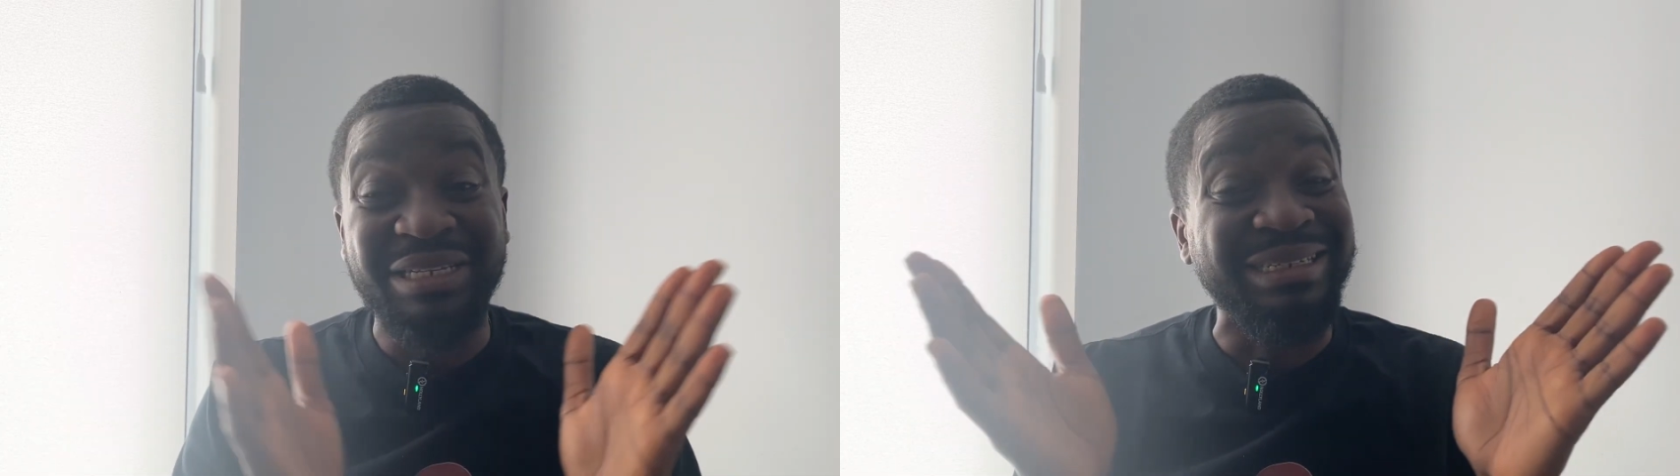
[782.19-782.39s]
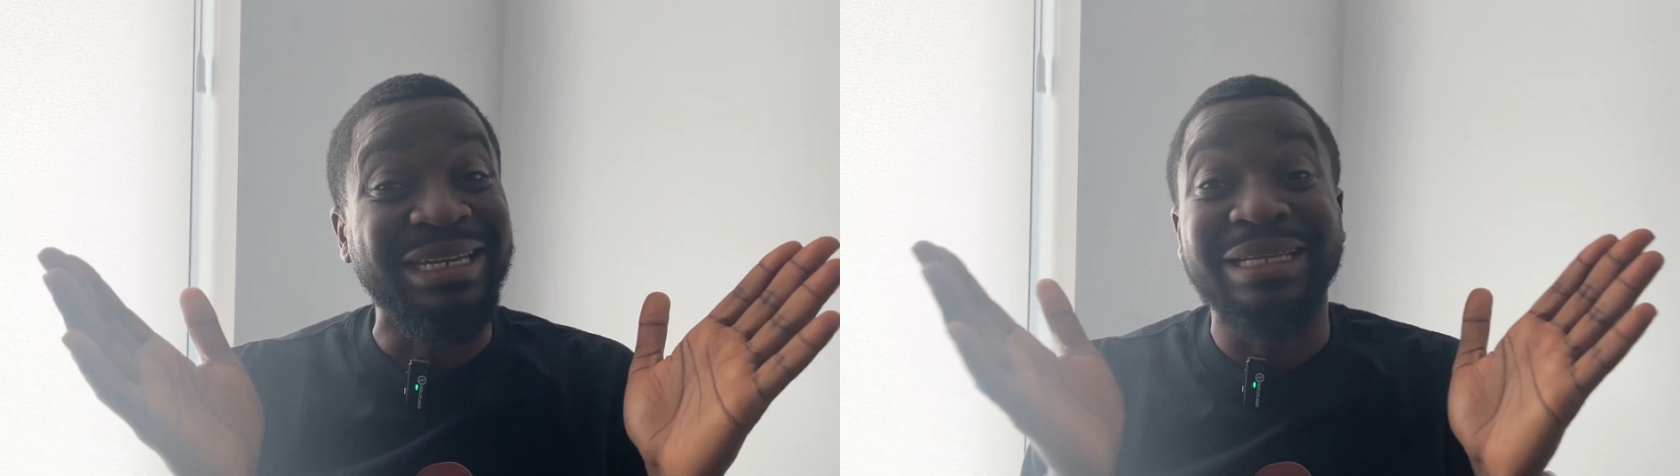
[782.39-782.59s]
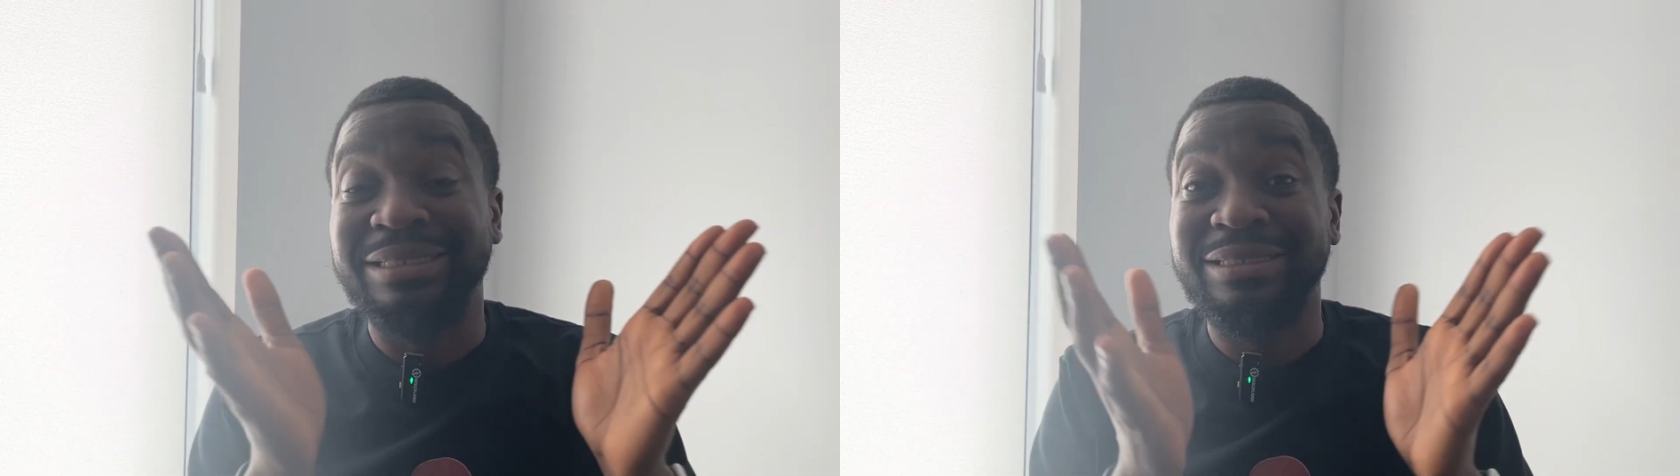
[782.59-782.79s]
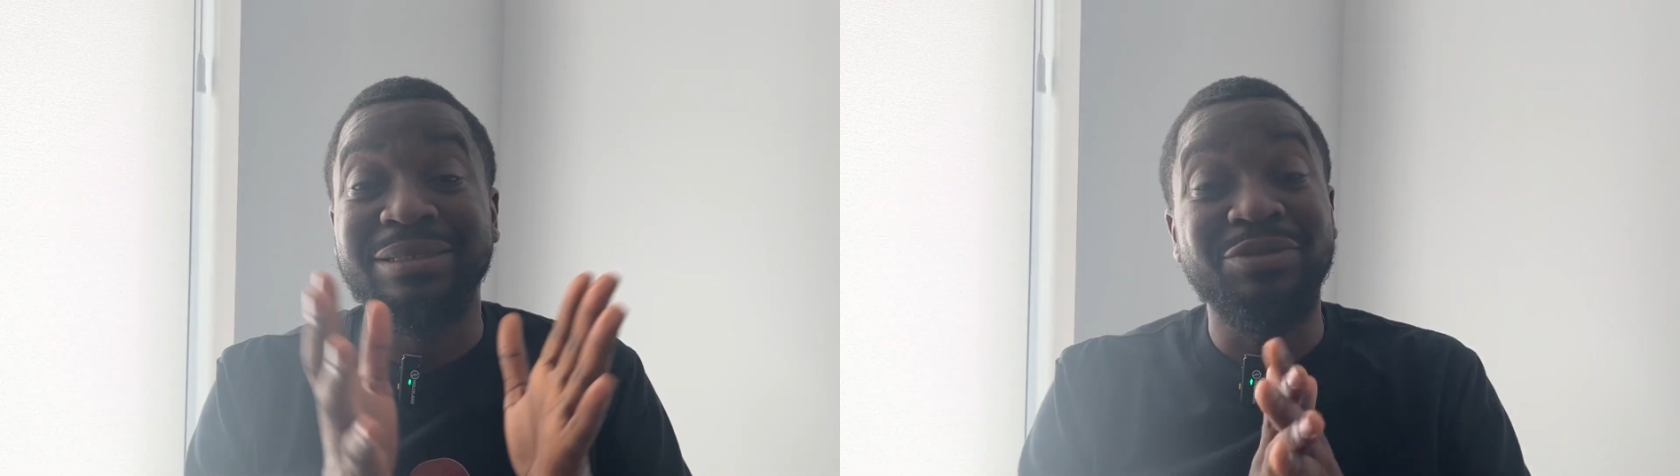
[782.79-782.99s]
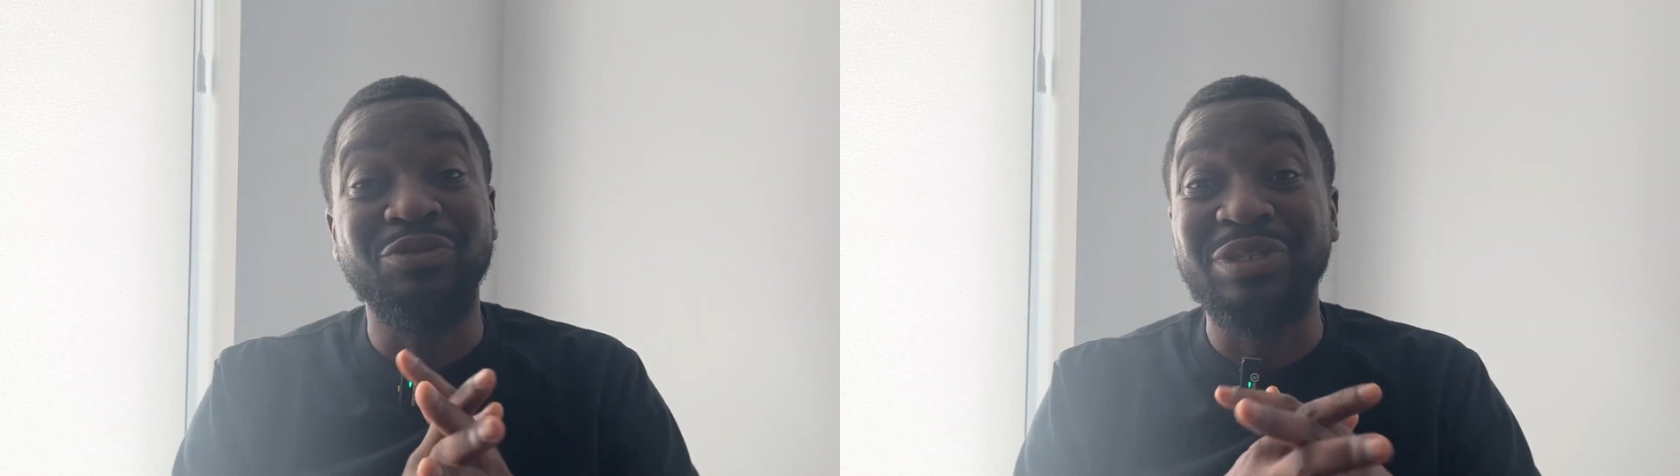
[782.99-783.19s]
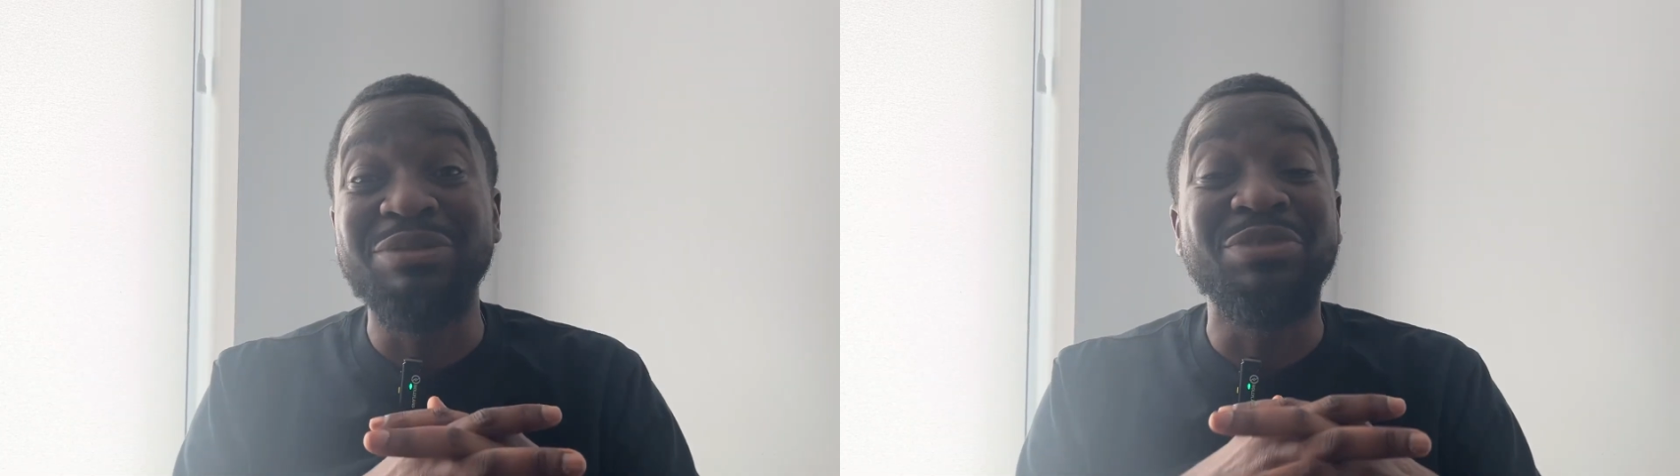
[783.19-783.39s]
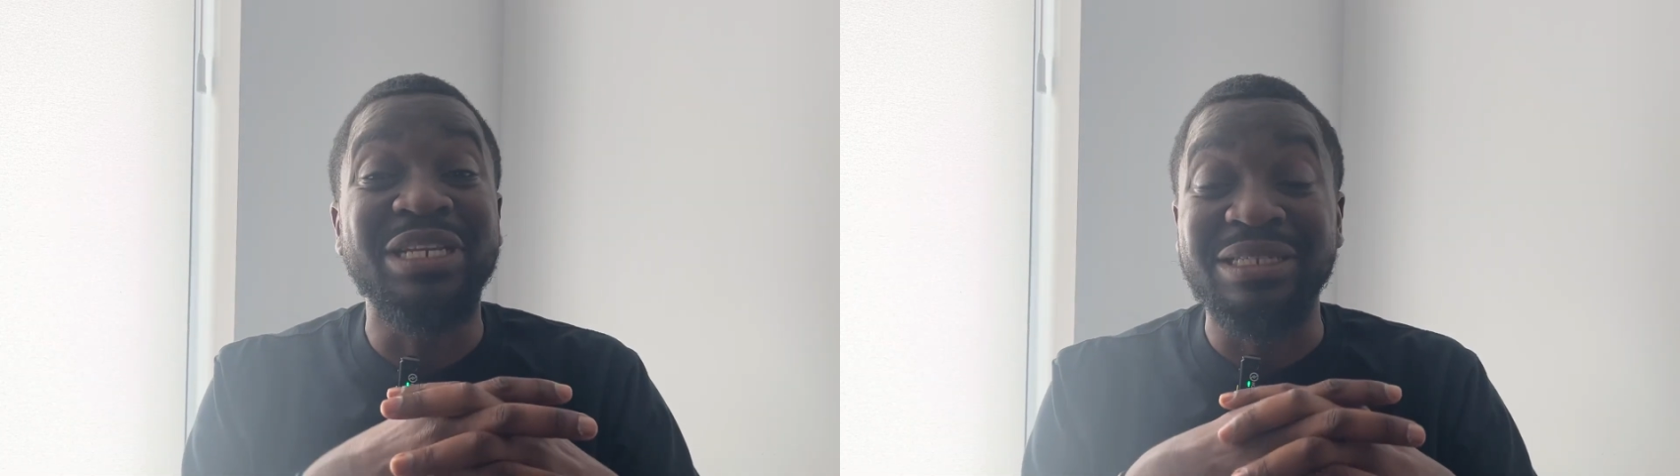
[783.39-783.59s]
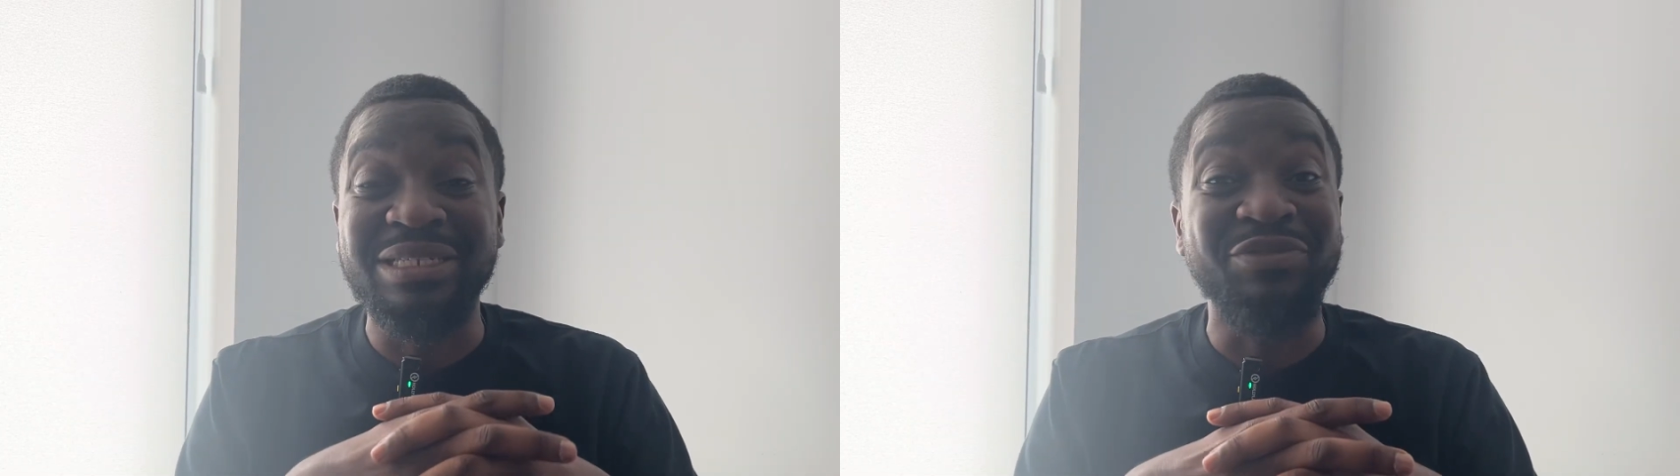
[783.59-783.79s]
death within minutes.